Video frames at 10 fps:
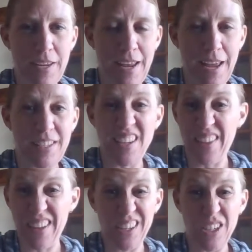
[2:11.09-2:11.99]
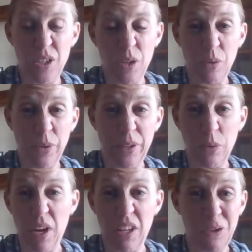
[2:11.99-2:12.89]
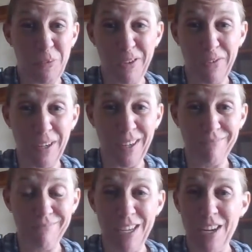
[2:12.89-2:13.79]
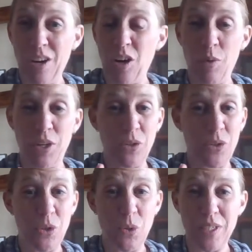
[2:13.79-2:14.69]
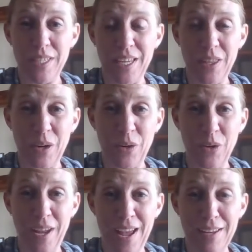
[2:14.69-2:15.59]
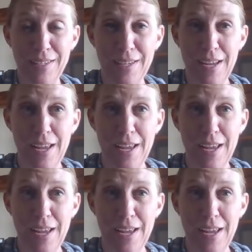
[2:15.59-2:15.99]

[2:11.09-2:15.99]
It has nothing to do with what you prefer or what your students think they're good at.